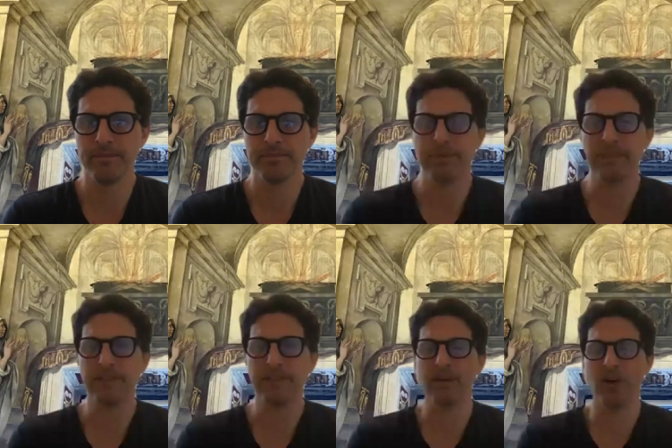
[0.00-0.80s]
But
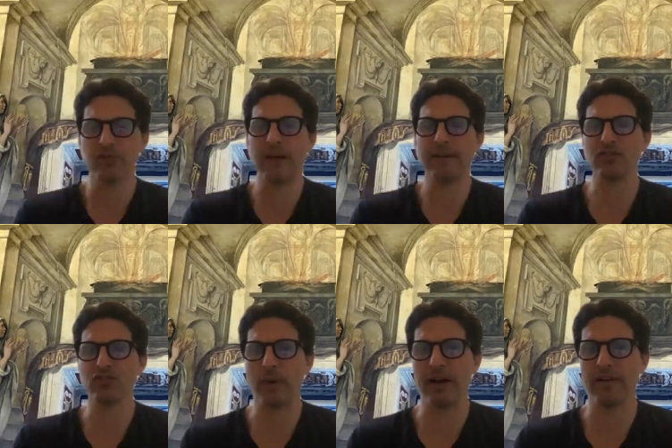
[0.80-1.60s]
they also have to
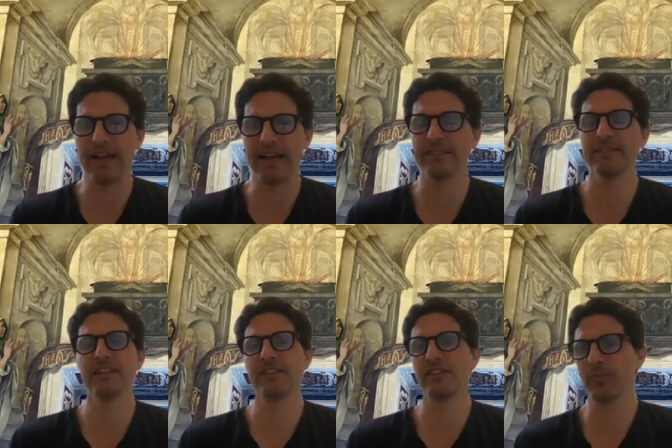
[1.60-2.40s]
swear that
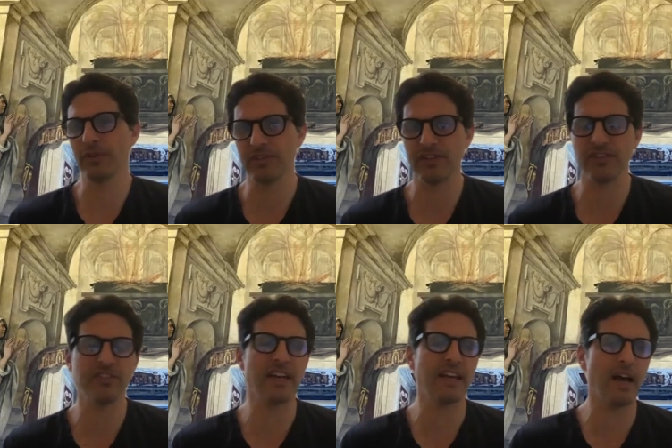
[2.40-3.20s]
this wasn't a
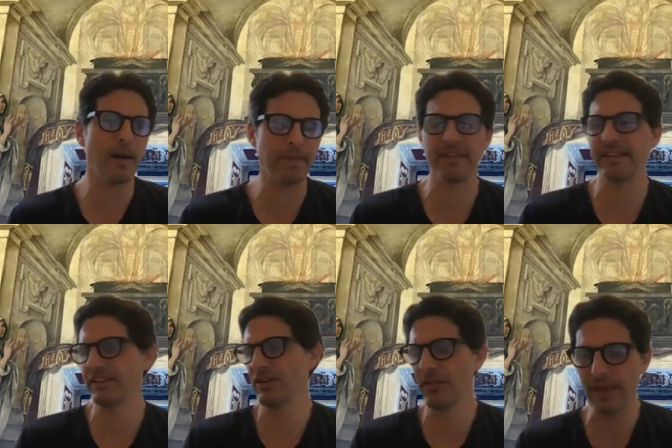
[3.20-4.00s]
setup, that they
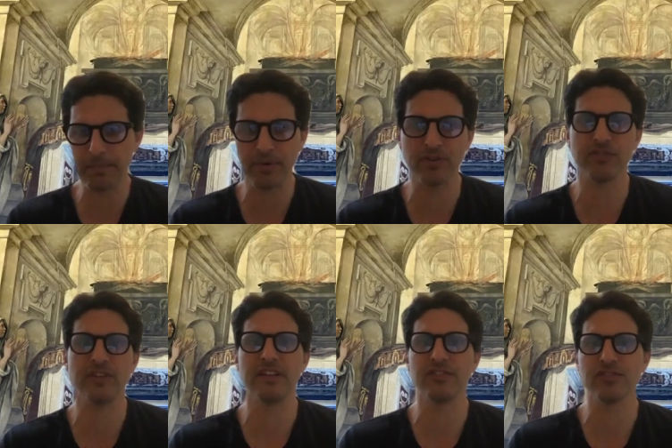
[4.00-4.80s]
didn't know that
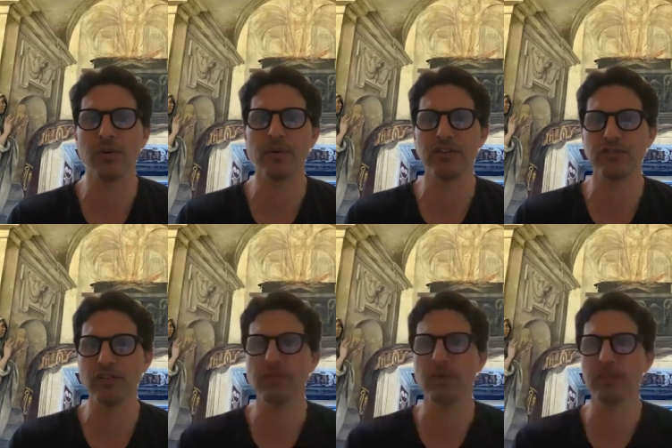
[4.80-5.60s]
person, and so on and so
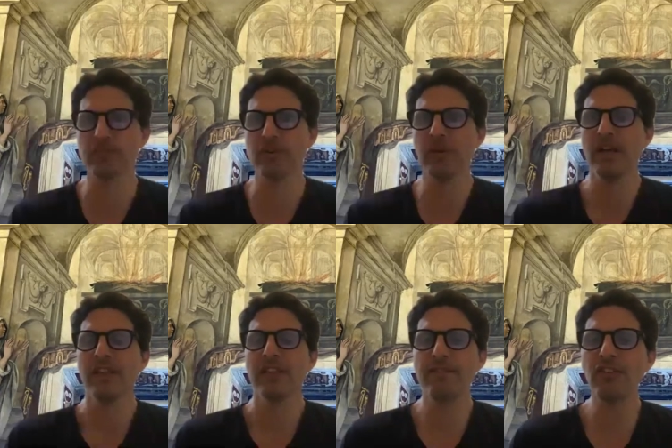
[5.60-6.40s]
forth. So
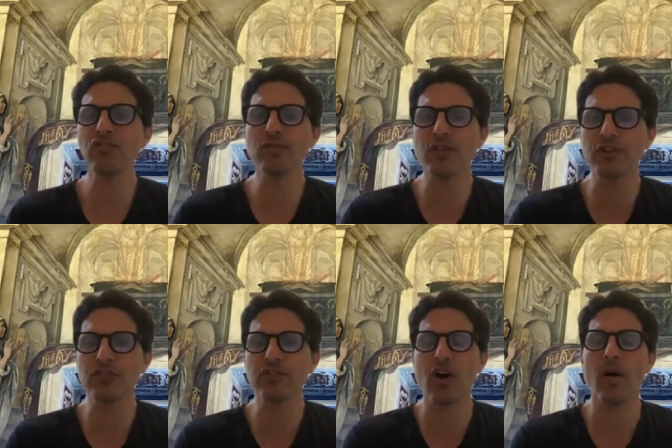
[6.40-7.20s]
the Vestal
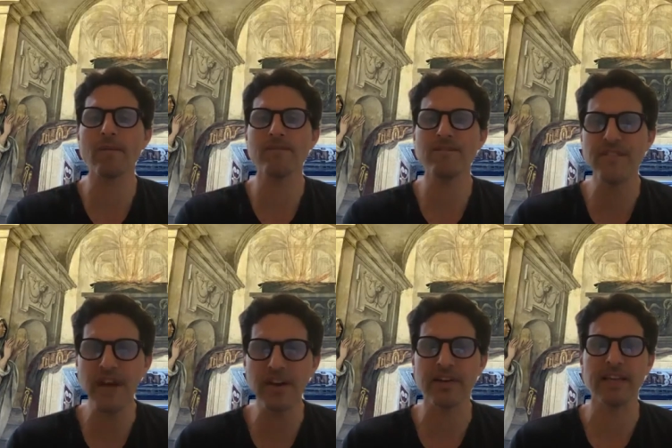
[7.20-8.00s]
Virgins are
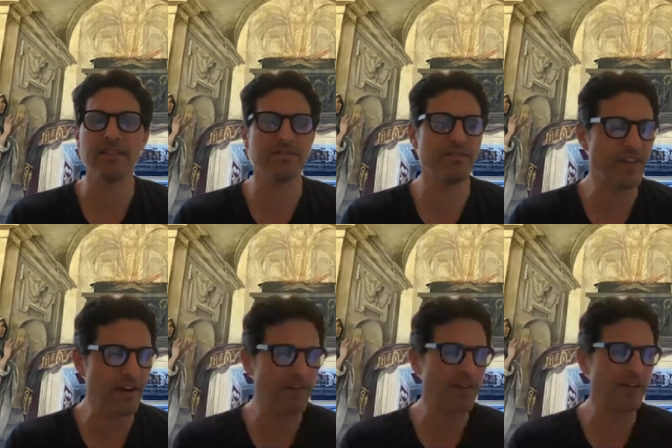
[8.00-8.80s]
very,
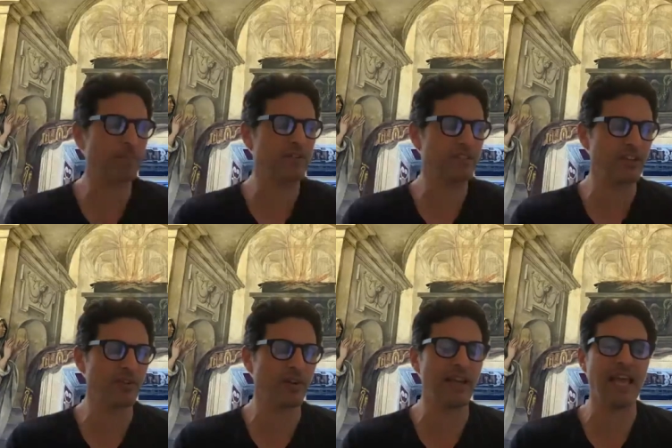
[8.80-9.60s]
very
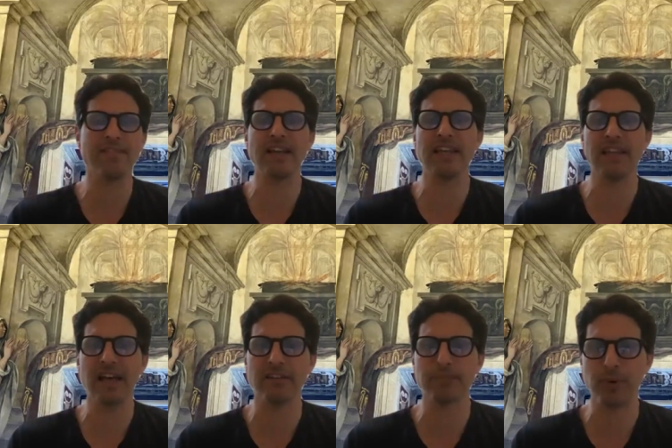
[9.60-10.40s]
particular and have a
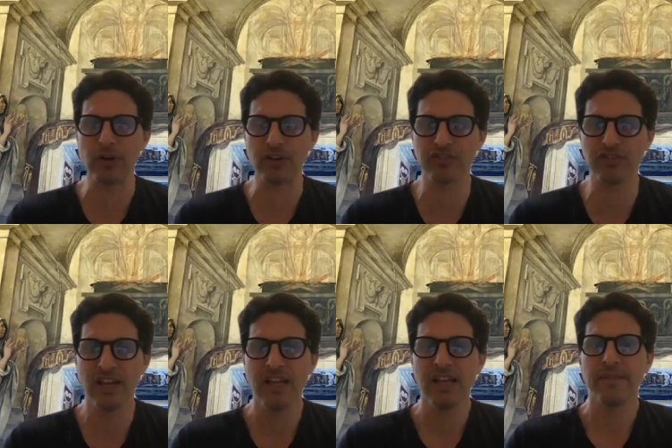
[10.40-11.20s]
lot of perks.
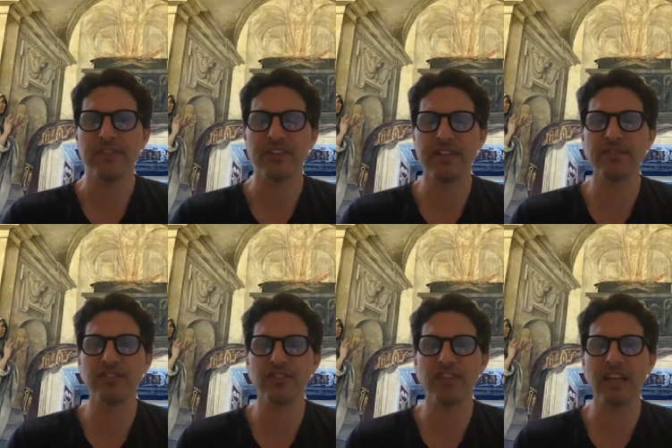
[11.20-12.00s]
It's enough to
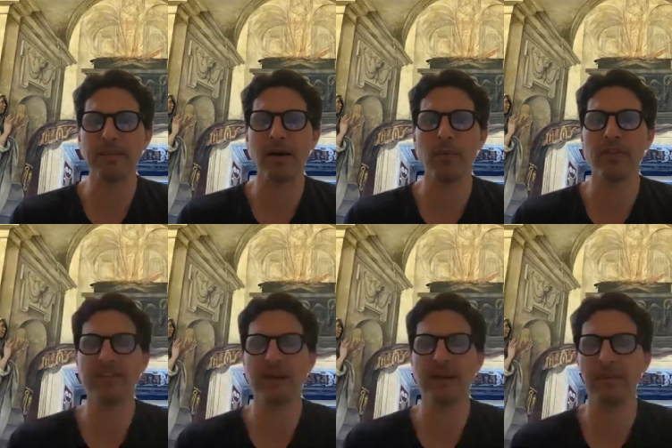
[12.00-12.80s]
just think about where the
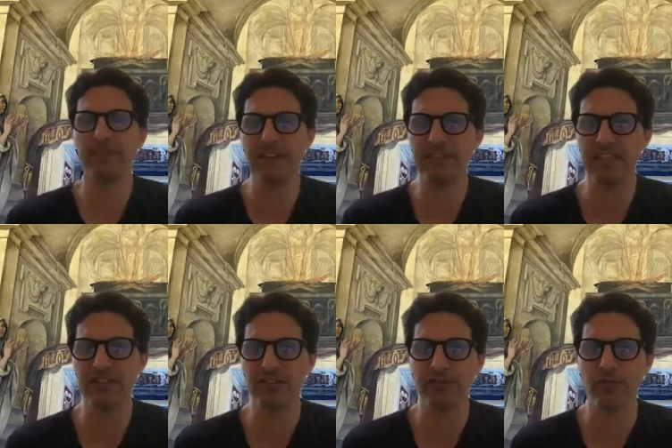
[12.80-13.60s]
Temple of Vesta
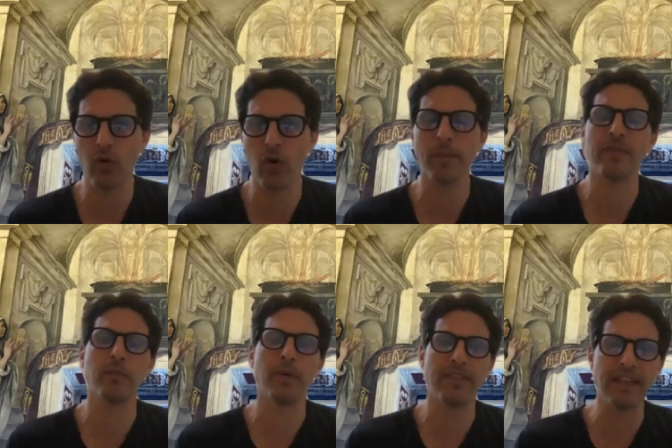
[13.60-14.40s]
is in the Forum, and then
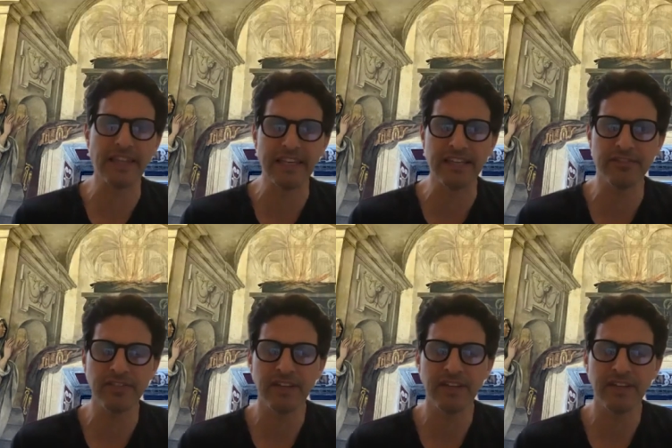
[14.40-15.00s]
where they live,